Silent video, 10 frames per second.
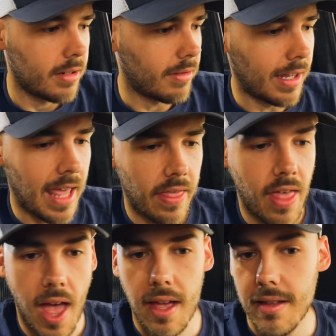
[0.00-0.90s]

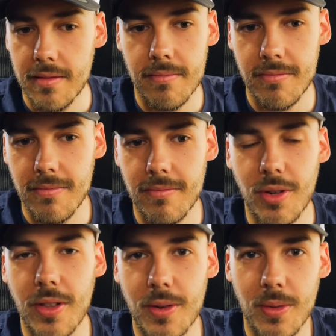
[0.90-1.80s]
leather,
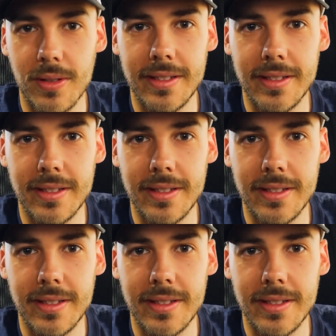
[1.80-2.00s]
what they're called,